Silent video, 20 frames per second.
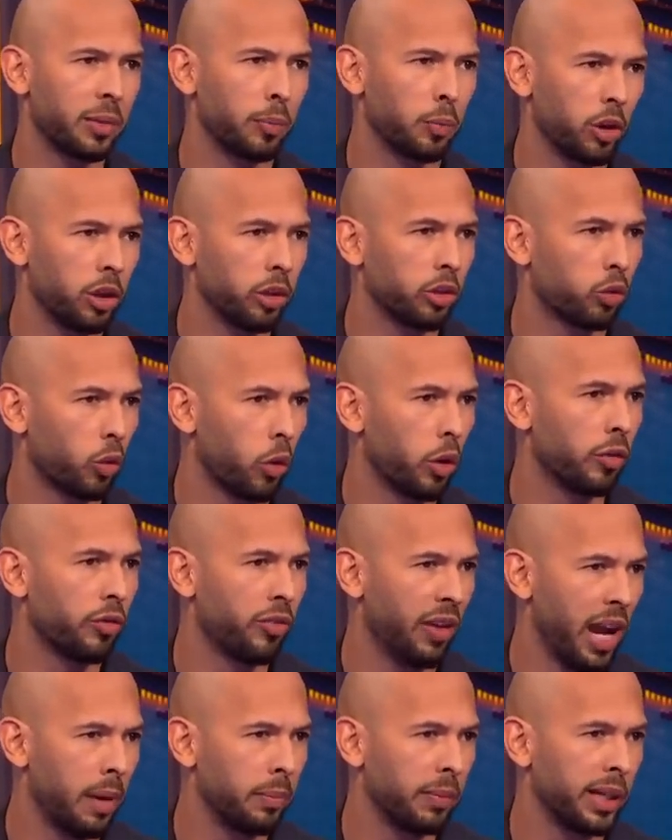the British royal
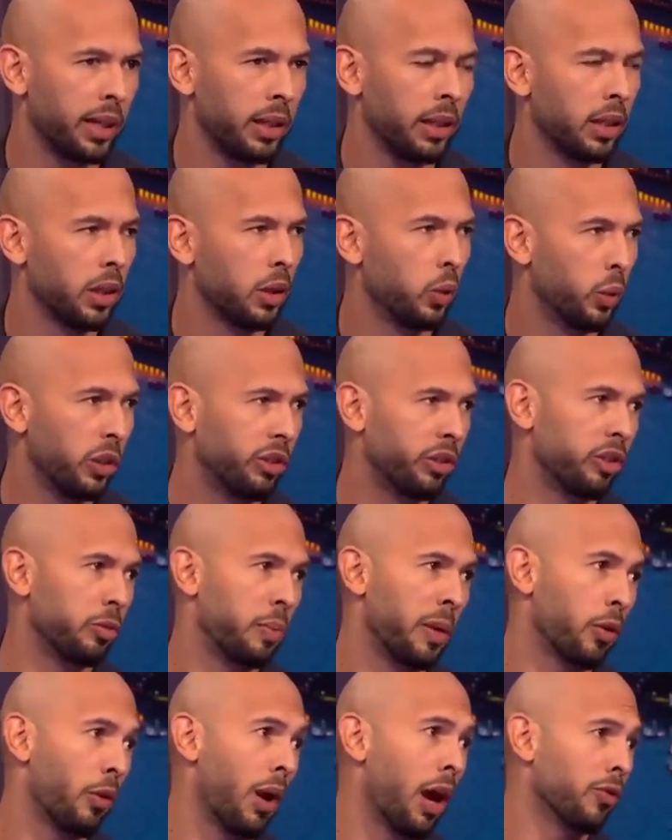family, which has
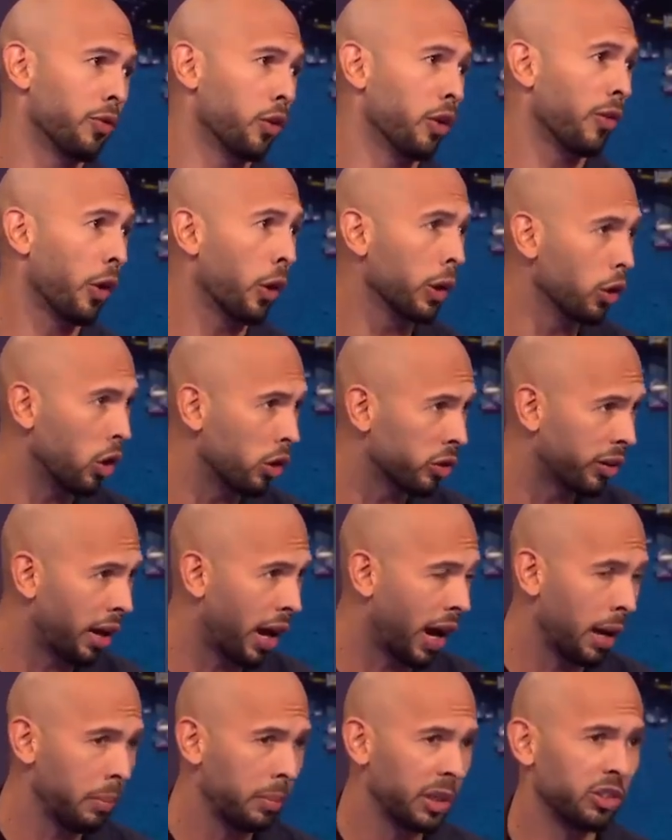been around for a very long
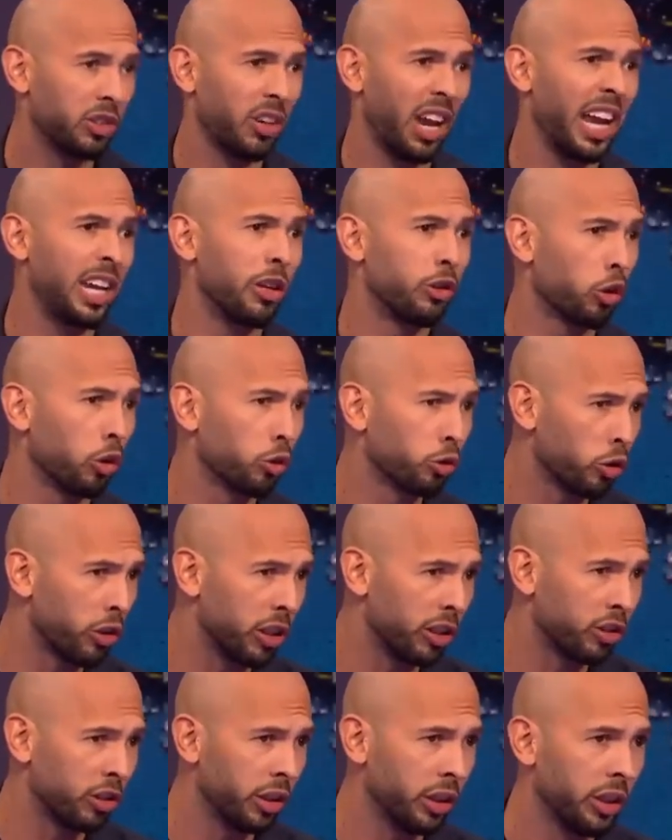time, is an age old
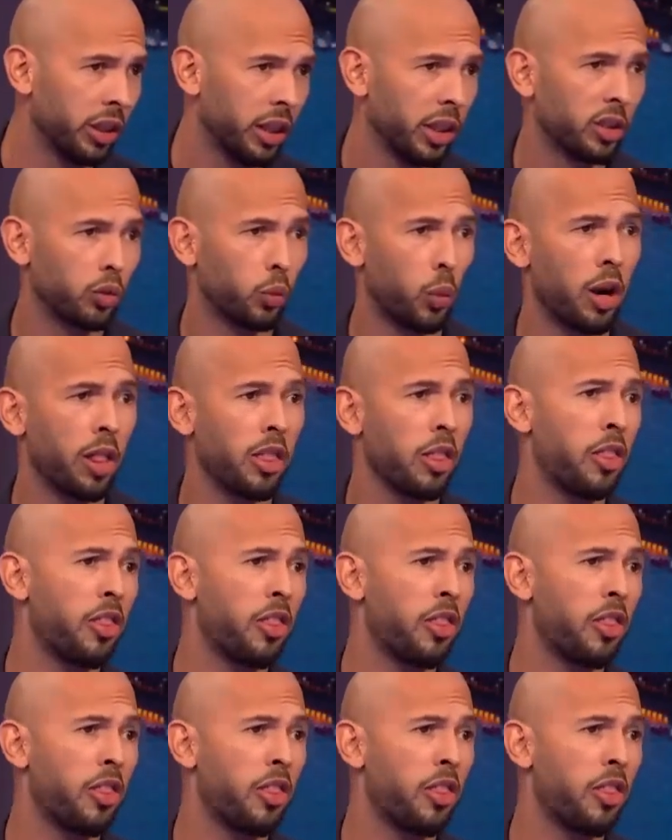tradition one of the